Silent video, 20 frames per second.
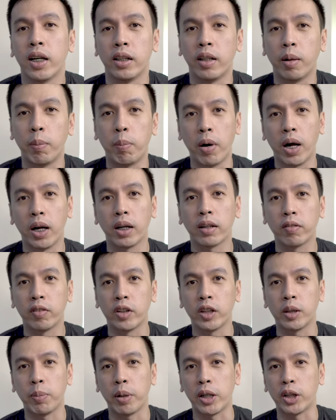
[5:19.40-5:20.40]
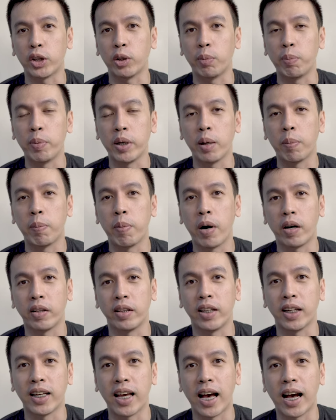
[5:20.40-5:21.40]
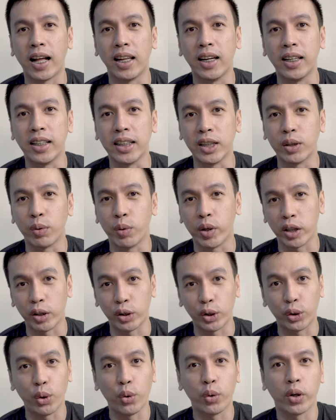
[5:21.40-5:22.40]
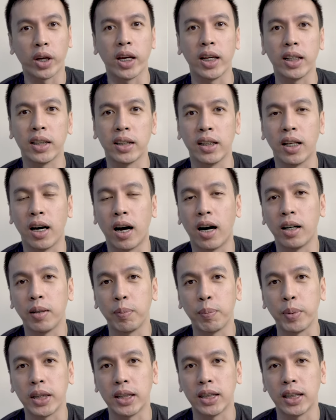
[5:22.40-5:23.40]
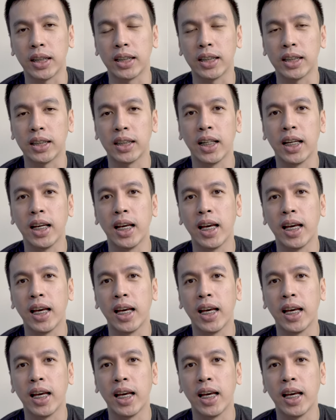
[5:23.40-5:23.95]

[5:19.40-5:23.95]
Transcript: the bulk of the space should be about the galleries when you showcase the art pieces